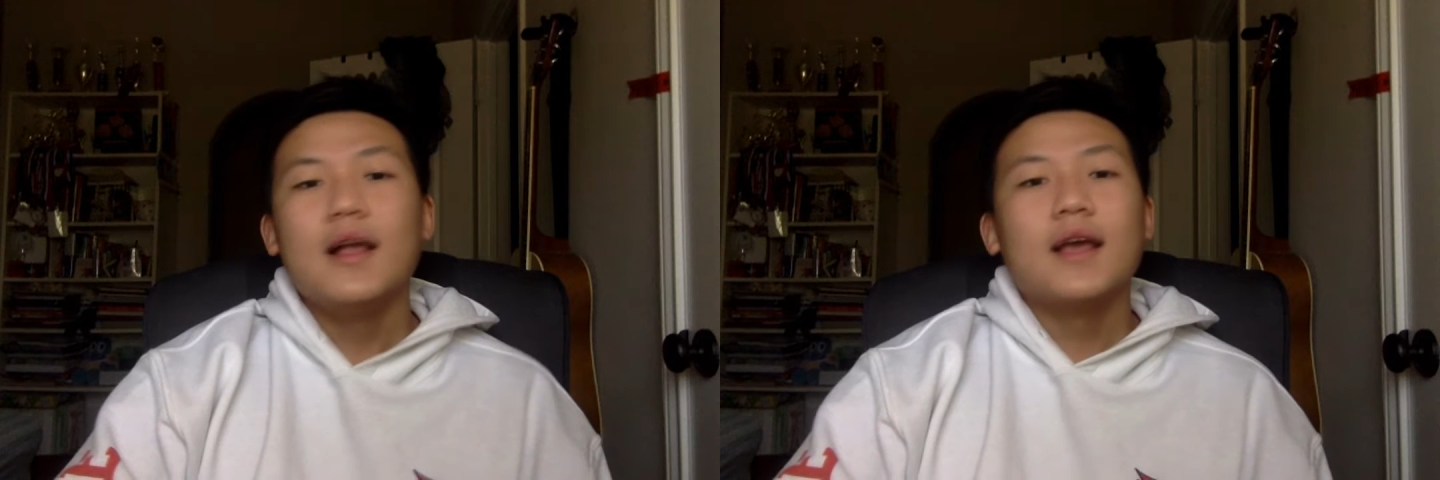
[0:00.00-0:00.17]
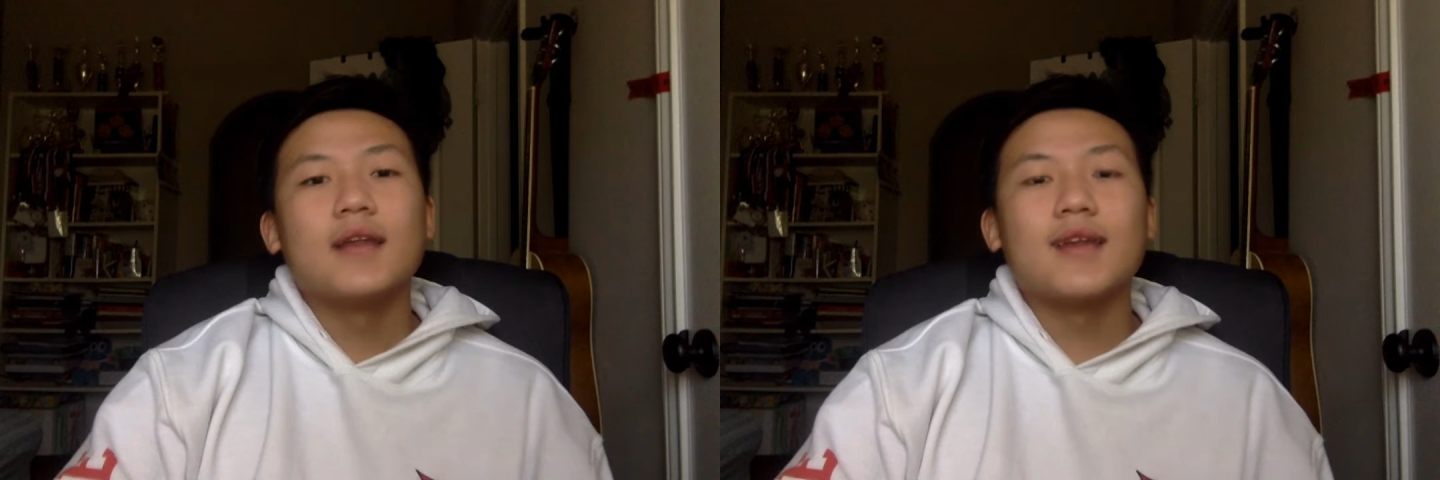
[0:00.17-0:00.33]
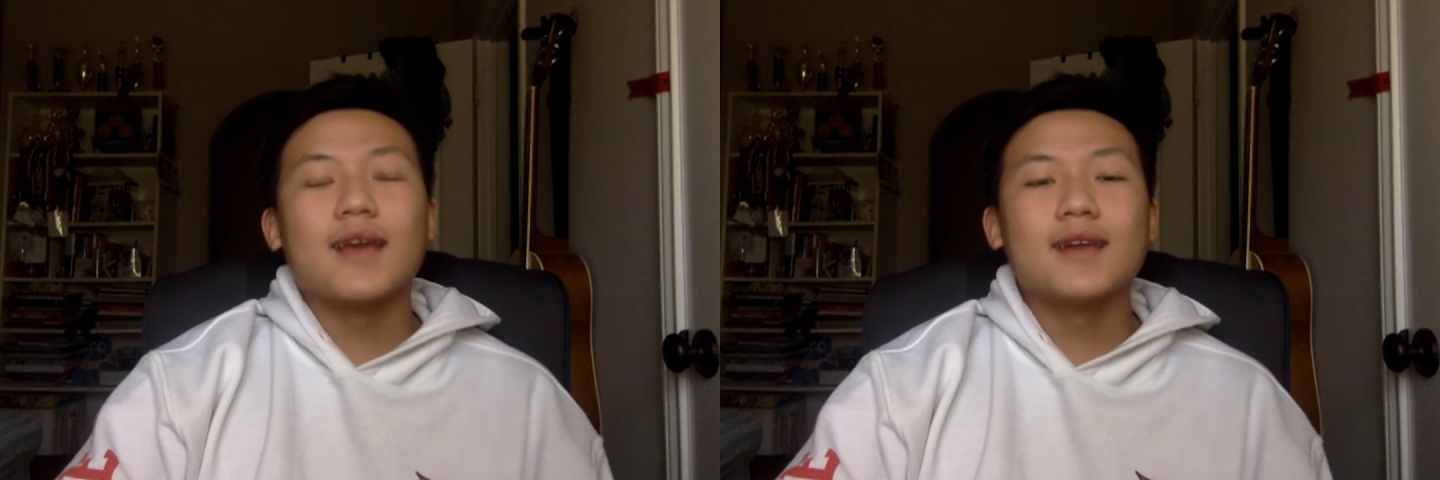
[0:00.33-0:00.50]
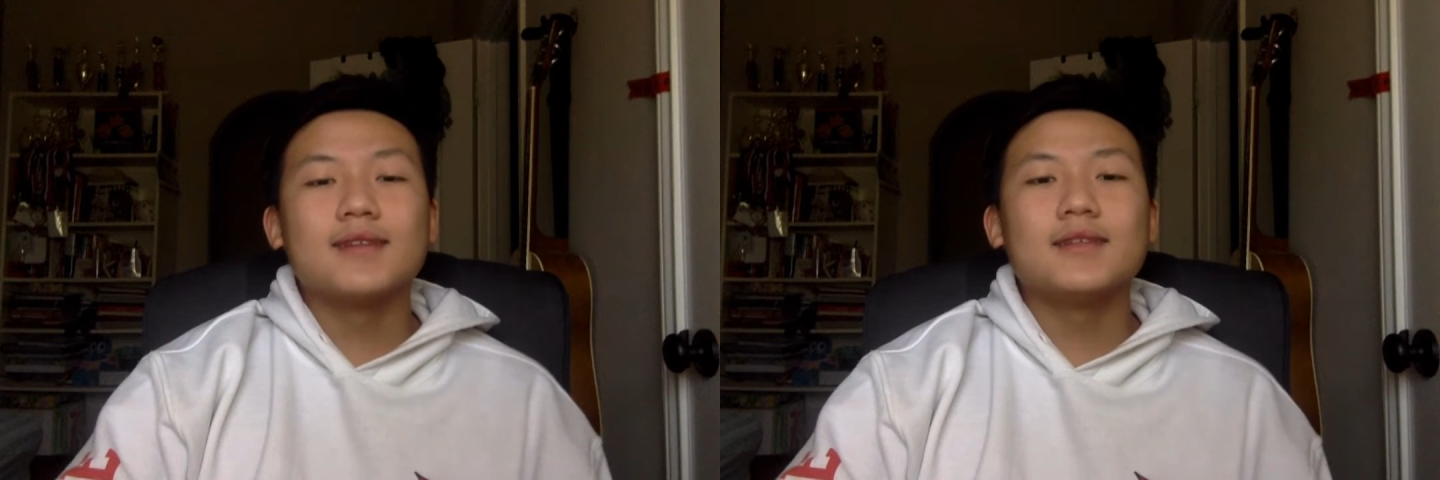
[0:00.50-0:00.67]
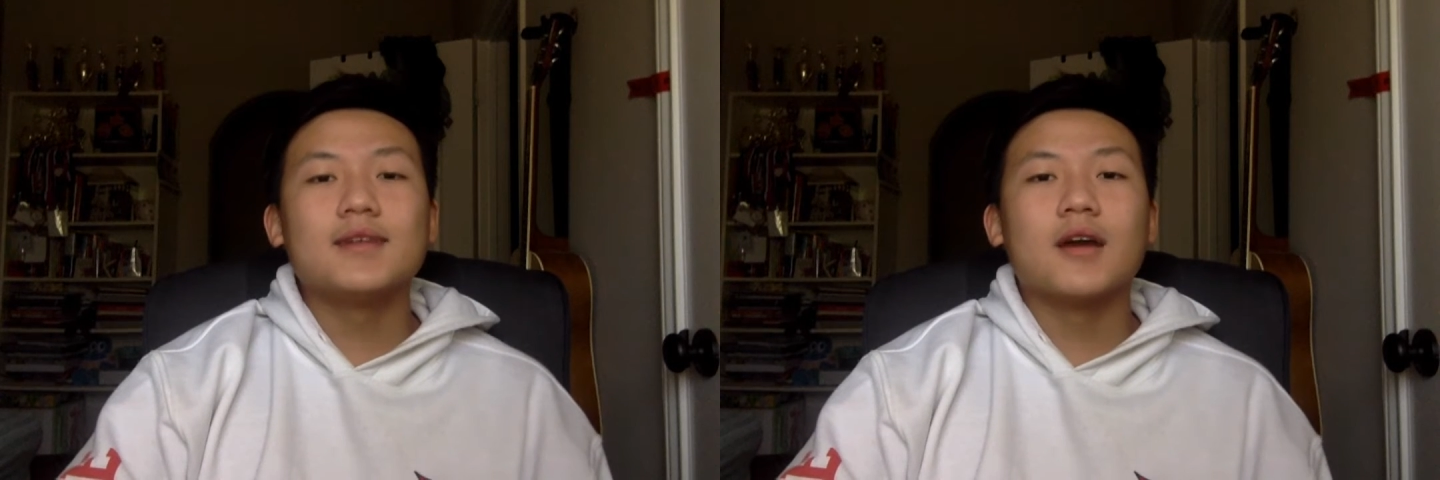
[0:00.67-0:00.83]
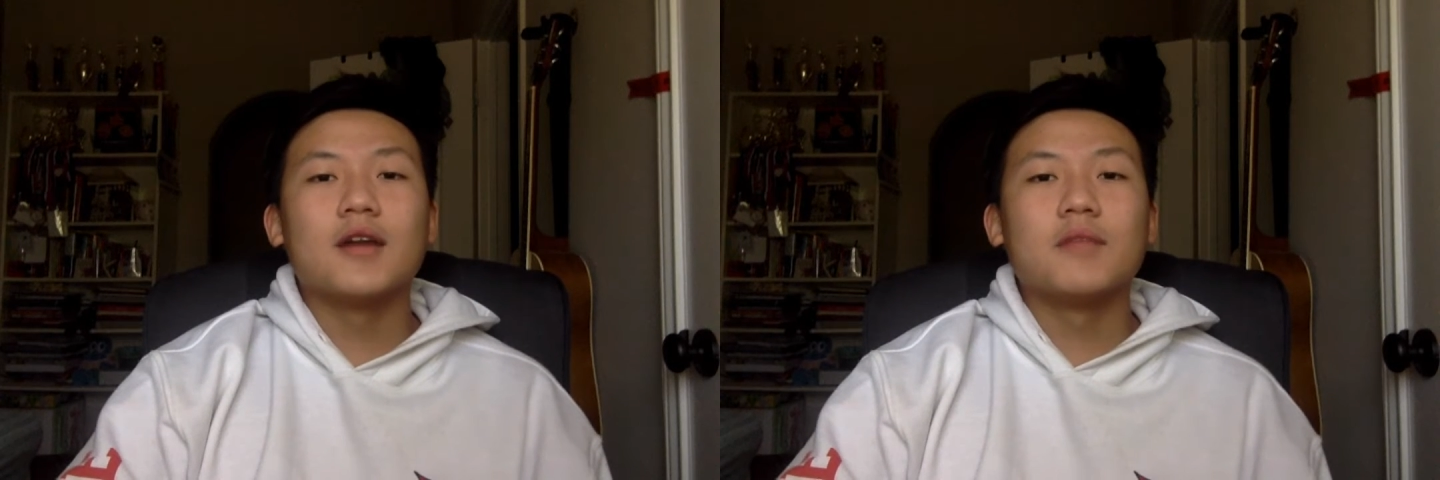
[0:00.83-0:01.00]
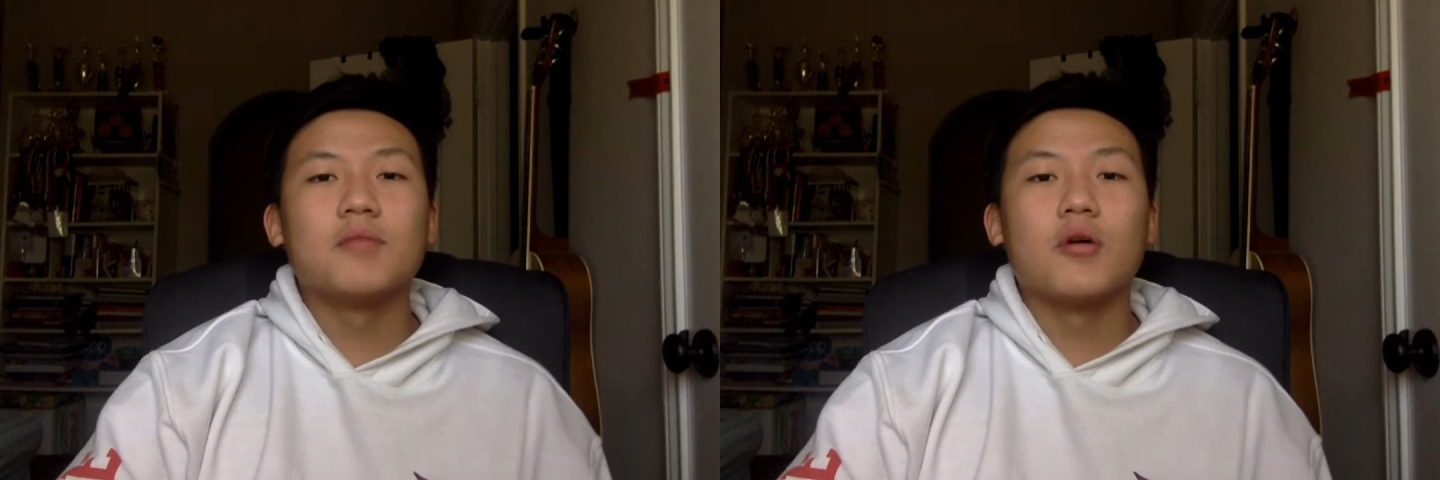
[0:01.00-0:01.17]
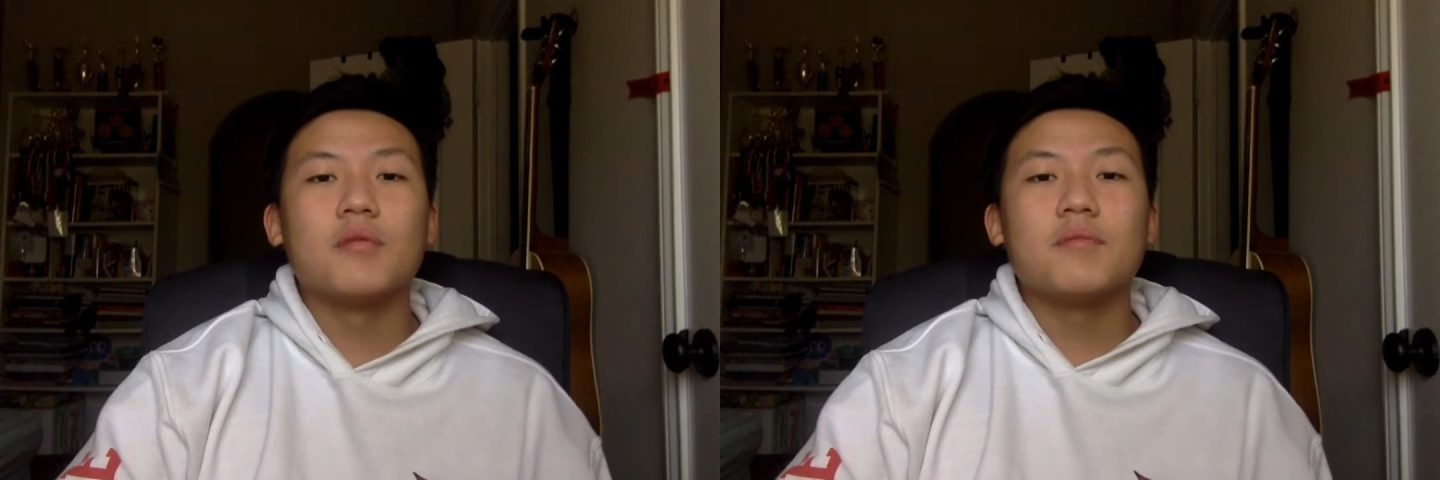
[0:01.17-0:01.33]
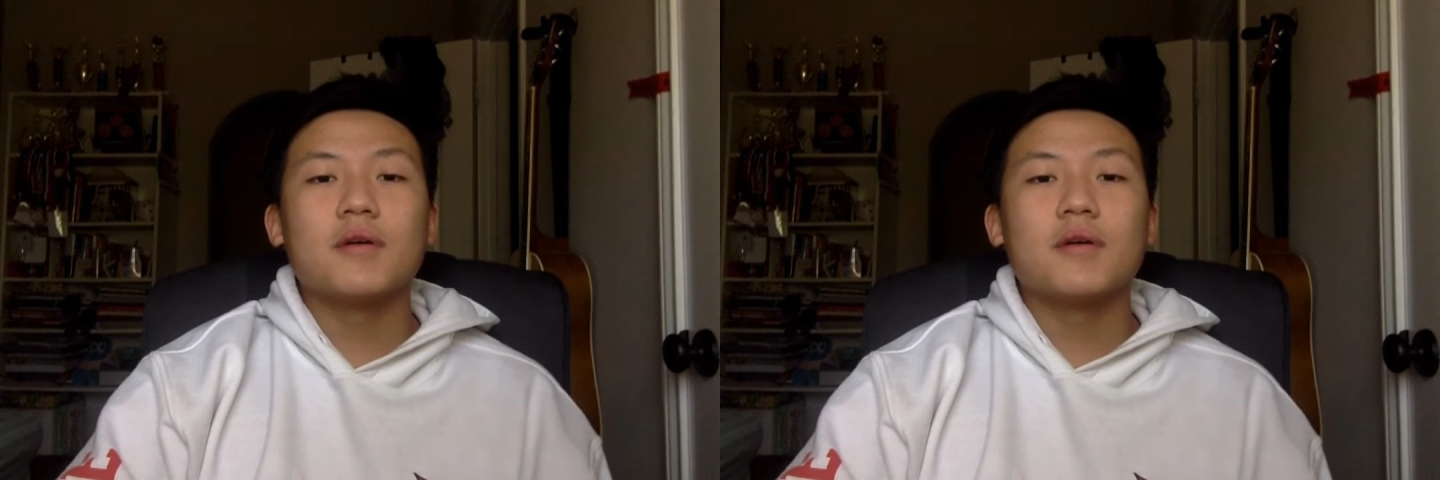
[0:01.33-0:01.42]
enhancing unemployment